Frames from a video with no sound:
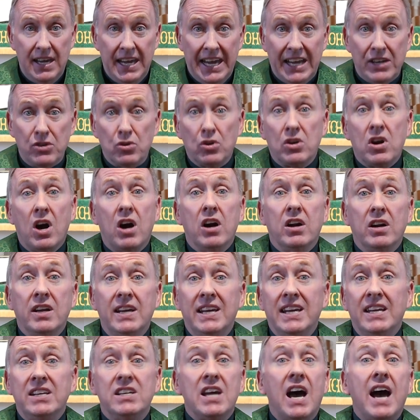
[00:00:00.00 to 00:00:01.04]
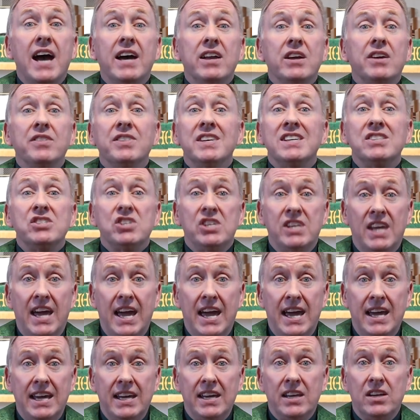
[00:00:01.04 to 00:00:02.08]
Andrew Carnegie died on this
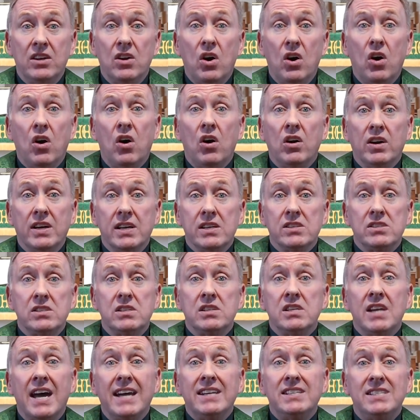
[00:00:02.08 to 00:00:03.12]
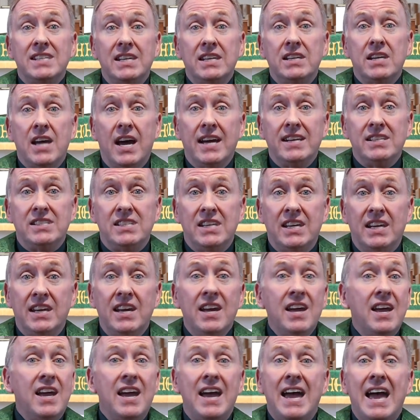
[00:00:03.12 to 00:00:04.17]
day in August 1990
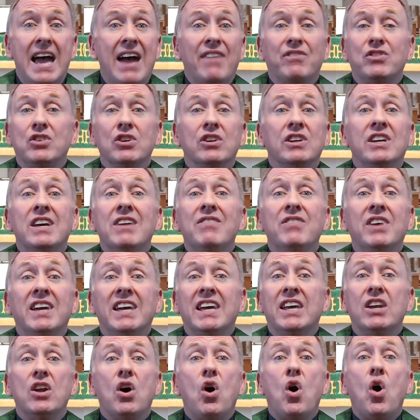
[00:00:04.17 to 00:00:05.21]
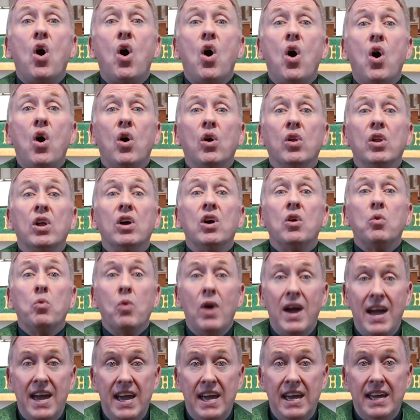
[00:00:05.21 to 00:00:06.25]
after giving it all
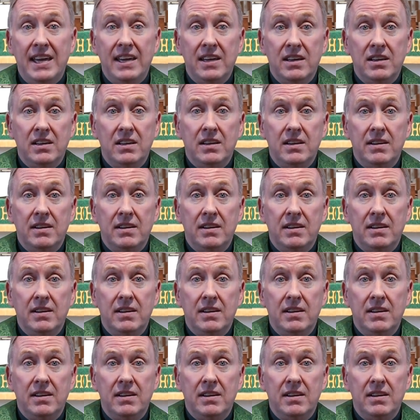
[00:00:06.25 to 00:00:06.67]
away.